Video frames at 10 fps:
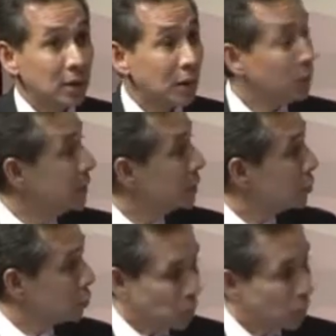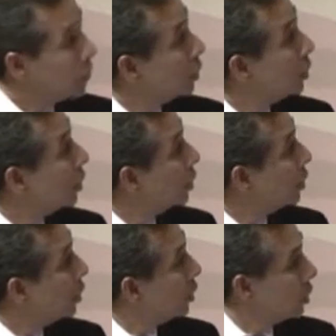allow me to
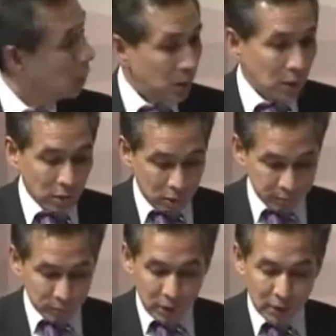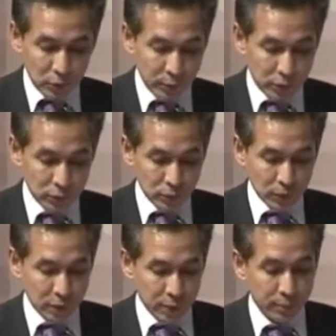um, allow me to
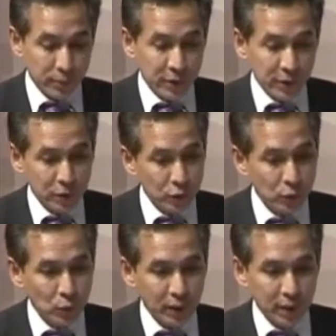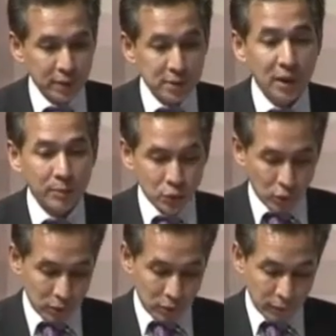uh, present to you a
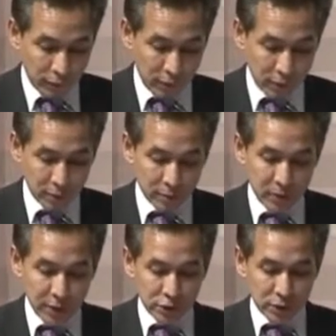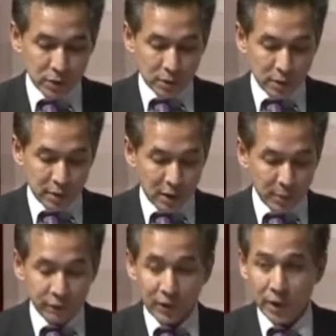snapshot of the uh, Malaysian
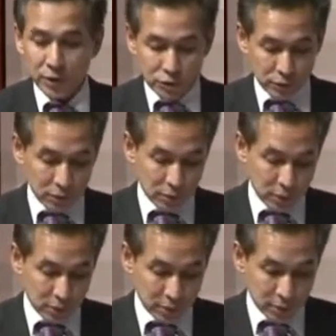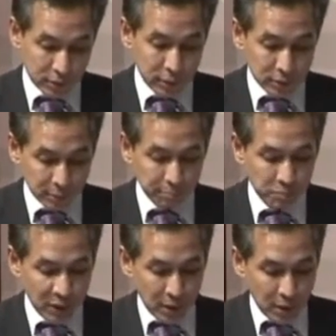Islamic financial uh,
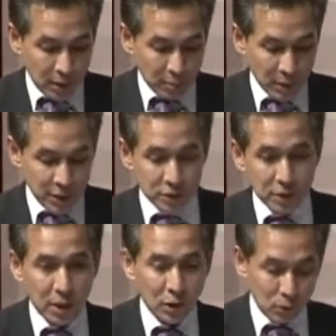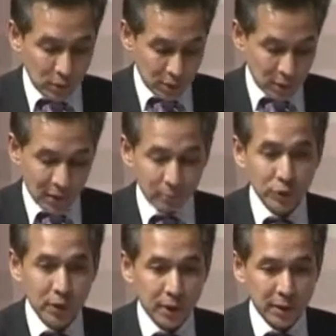system. Malaysia now,
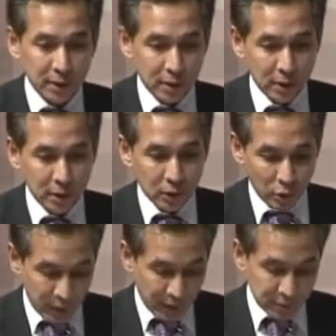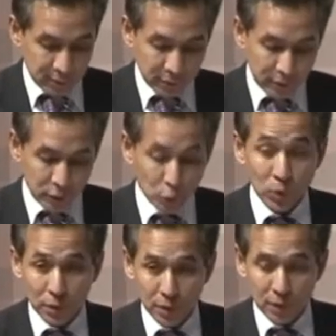alhamdulillah, has a comprehensive
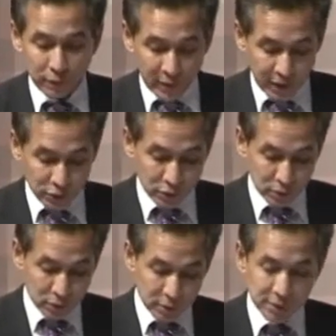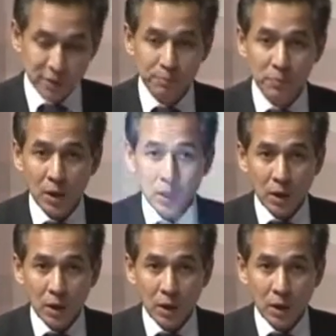dual financial system,